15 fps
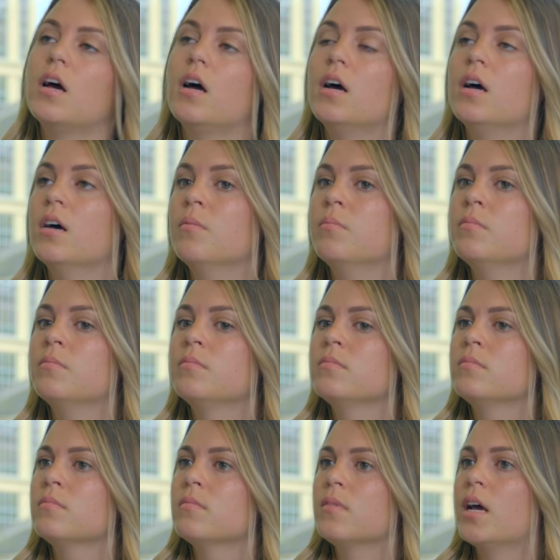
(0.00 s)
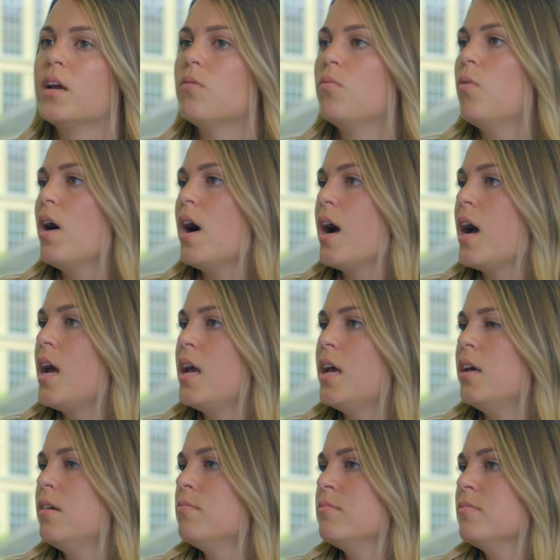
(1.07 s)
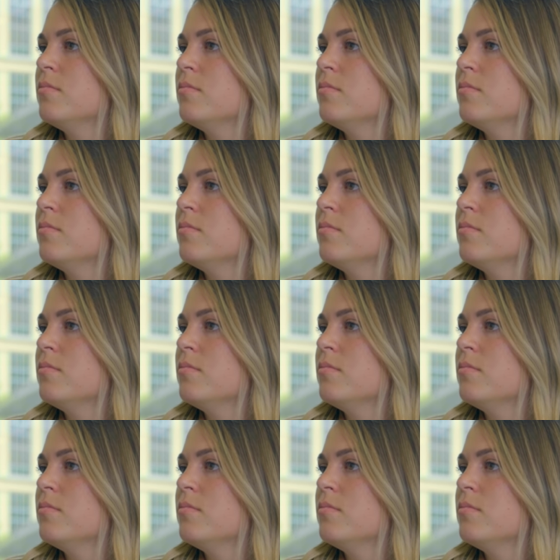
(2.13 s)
Um, like why